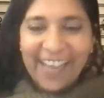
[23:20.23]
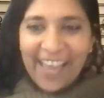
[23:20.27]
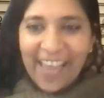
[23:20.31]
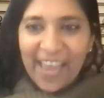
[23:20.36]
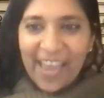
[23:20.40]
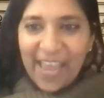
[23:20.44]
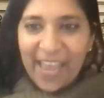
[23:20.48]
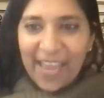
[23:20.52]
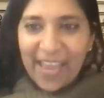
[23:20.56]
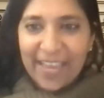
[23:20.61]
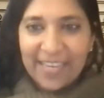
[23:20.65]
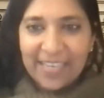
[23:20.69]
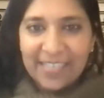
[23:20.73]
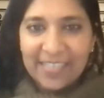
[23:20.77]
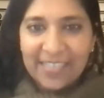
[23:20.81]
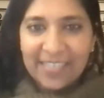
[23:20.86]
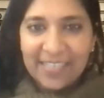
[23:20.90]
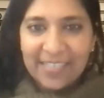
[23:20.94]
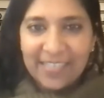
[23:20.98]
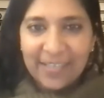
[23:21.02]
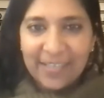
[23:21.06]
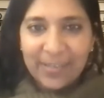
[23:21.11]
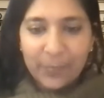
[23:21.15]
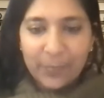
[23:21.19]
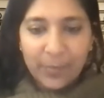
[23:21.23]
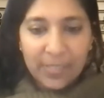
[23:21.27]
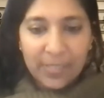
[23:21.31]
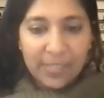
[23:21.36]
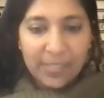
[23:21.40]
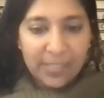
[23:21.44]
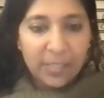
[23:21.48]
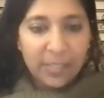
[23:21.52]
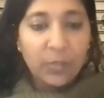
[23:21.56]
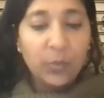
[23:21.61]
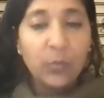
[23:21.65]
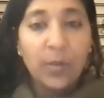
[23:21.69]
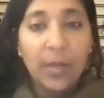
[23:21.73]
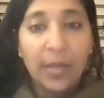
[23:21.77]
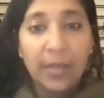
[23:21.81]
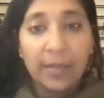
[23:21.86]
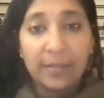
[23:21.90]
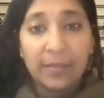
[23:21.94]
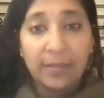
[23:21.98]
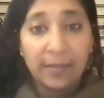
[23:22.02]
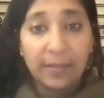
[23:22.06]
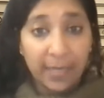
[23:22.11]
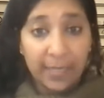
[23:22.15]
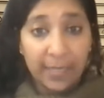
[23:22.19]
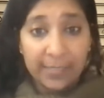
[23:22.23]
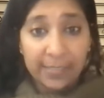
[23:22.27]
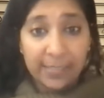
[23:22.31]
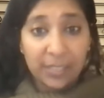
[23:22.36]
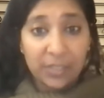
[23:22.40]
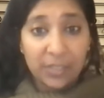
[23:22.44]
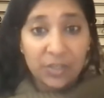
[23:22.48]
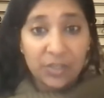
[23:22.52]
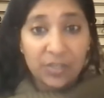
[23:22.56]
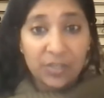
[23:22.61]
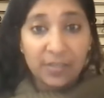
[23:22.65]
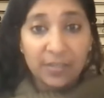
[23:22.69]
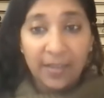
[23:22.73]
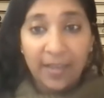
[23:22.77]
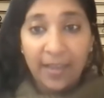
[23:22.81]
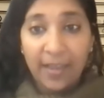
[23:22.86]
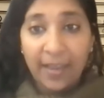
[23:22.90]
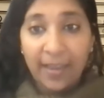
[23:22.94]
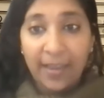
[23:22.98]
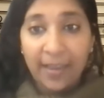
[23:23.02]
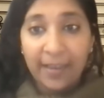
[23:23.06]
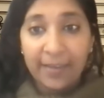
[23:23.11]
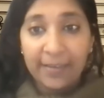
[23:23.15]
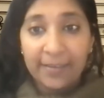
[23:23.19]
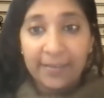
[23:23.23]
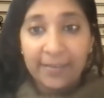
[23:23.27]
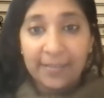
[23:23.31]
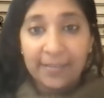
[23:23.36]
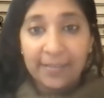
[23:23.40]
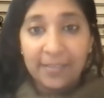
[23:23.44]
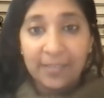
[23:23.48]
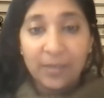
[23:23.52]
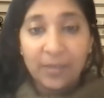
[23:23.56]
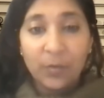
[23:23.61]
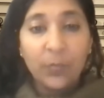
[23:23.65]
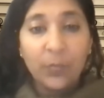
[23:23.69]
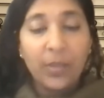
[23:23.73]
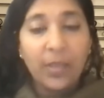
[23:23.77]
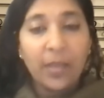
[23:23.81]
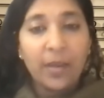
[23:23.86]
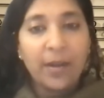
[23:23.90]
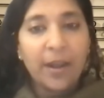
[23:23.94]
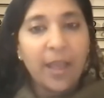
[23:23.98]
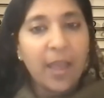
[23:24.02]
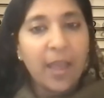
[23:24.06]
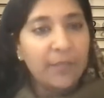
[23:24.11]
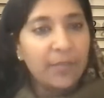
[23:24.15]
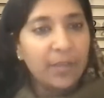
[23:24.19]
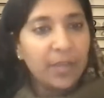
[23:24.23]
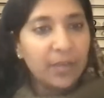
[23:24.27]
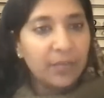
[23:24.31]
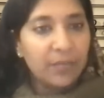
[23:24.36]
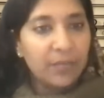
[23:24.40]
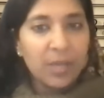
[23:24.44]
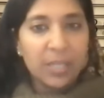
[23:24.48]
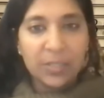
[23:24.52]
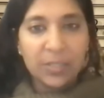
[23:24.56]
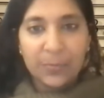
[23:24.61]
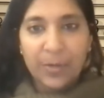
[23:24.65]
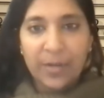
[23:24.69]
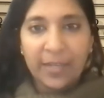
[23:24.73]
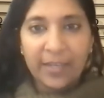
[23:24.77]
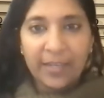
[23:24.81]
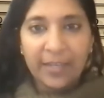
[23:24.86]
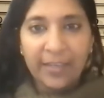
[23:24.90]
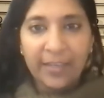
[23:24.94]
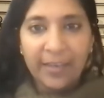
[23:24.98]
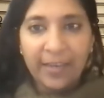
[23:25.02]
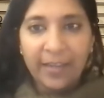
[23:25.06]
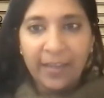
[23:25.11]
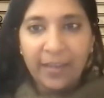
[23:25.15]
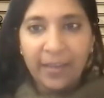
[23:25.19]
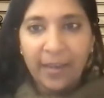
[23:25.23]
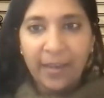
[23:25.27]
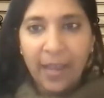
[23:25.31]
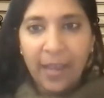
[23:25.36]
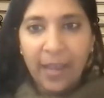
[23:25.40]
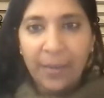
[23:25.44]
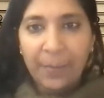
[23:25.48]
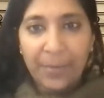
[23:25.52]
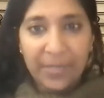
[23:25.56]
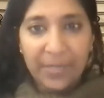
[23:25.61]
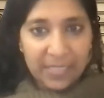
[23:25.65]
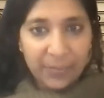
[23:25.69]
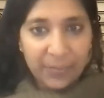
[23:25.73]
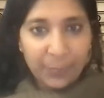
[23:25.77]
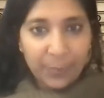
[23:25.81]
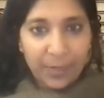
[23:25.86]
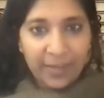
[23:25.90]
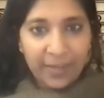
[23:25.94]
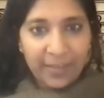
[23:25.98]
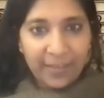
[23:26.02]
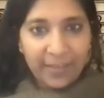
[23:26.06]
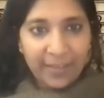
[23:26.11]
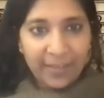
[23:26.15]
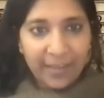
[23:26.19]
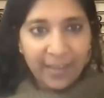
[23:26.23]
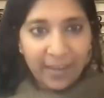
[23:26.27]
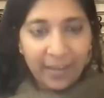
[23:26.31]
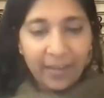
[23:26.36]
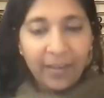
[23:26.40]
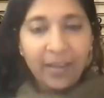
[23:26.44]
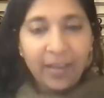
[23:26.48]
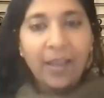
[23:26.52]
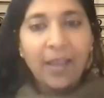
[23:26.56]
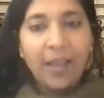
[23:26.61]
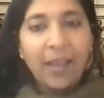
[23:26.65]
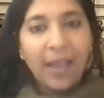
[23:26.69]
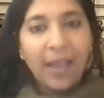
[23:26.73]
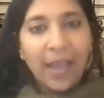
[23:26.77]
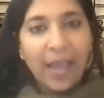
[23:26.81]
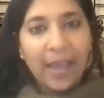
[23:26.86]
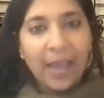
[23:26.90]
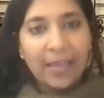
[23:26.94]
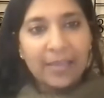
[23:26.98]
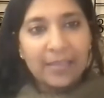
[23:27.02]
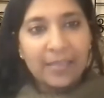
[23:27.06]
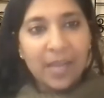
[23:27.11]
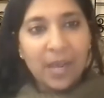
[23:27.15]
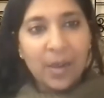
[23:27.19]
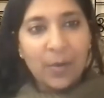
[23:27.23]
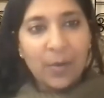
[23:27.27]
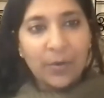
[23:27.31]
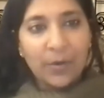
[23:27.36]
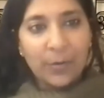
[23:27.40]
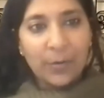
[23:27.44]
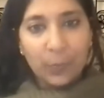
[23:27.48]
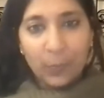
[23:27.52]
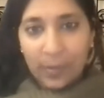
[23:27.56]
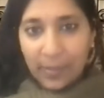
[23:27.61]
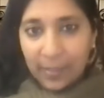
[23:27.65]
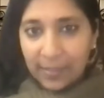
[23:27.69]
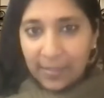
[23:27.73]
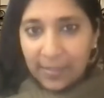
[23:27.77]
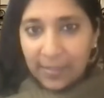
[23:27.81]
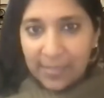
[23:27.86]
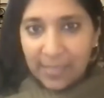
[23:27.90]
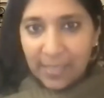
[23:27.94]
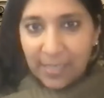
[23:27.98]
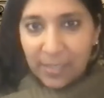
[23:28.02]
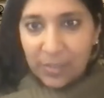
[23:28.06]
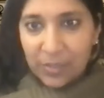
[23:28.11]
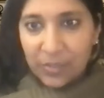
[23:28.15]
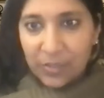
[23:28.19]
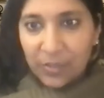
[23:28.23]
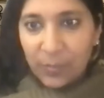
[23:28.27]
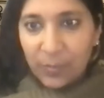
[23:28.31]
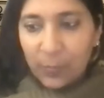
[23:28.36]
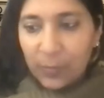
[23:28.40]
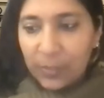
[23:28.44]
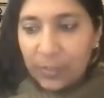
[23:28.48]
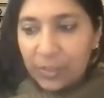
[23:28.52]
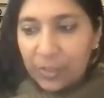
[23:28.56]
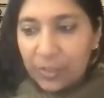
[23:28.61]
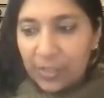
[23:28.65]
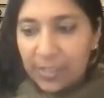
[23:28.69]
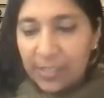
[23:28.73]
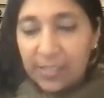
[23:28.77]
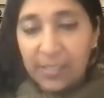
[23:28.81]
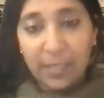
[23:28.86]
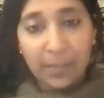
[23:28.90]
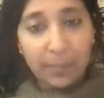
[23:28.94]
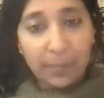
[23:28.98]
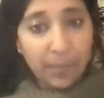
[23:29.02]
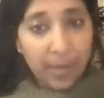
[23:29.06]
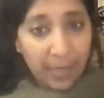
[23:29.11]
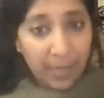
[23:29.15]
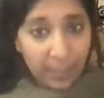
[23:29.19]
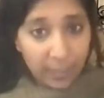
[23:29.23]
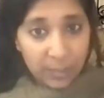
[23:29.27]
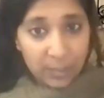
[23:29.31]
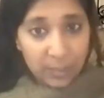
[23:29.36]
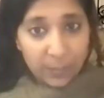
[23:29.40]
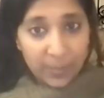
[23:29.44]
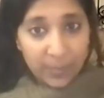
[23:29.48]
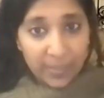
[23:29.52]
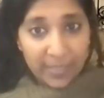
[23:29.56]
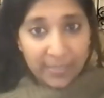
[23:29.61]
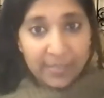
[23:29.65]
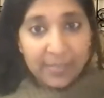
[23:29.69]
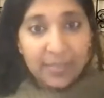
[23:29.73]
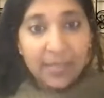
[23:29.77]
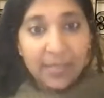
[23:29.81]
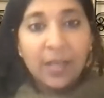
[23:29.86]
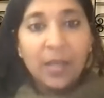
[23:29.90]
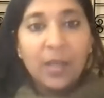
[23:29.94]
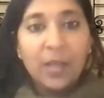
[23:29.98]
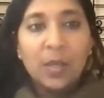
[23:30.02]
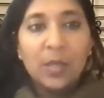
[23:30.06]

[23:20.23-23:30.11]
And we'll see you at the next session. And we are having advanced pranic healing and basic pranic healing at our Kolkata center, which is in Baliganj Place.